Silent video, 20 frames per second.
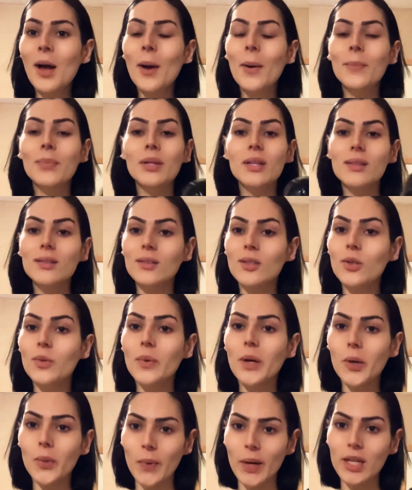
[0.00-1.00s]
Please don't
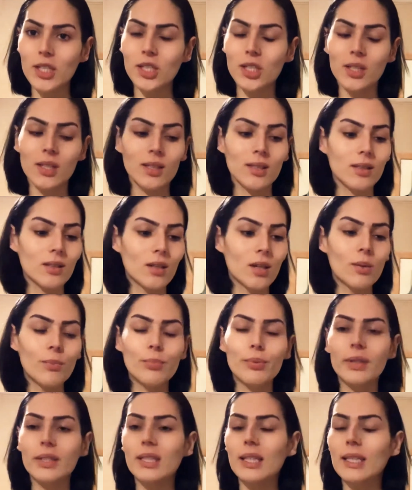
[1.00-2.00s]
wear wedges. Don't
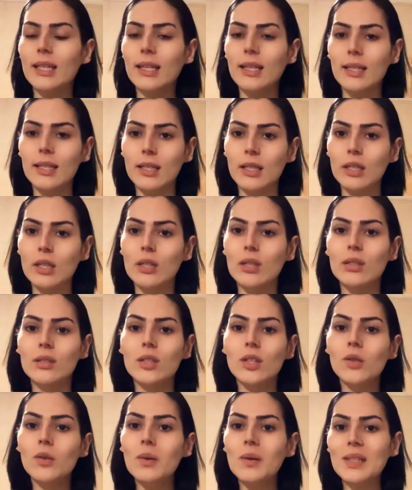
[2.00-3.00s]
bring the kitten heel.
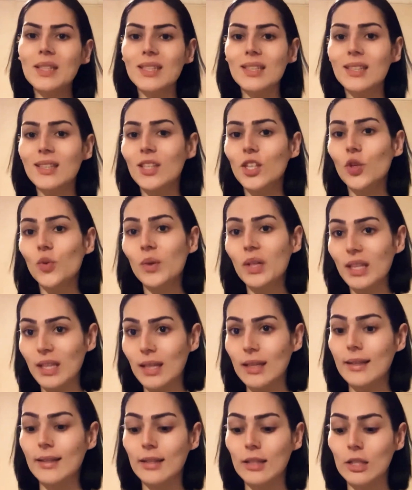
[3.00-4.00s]
No one wants to see you in a
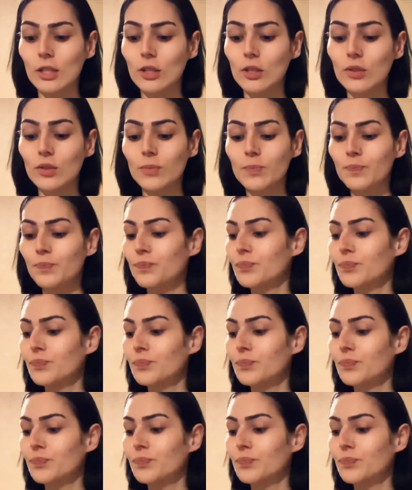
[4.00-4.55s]
kitten heel.